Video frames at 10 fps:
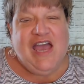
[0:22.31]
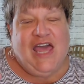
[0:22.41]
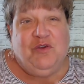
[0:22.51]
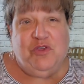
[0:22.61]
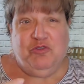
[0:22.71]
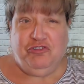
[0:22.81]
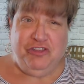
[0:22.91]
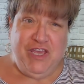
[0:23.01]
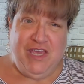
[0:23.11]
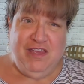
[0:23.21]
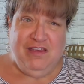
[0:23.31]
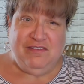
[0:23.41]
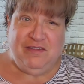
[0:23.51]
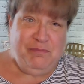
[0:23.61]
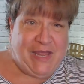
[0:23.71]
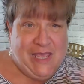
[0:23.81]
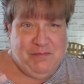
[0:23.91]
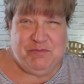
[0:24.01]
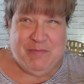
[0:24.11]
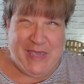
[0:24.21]
I don't usually,
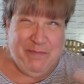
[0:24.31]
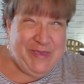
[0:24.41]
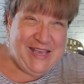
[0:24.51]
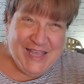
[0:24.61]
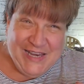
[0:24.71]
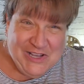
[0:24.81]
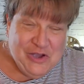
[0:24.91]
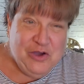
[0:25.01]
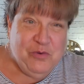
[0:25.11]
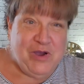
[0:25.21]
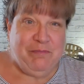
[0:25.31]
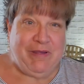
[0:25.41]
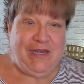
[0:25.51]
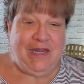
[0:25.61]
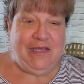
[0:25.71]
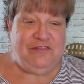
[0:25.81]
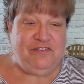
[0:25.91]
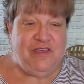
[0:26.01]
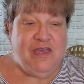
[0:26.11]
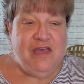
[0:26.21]
sometimes maybe kind of go on Mondays.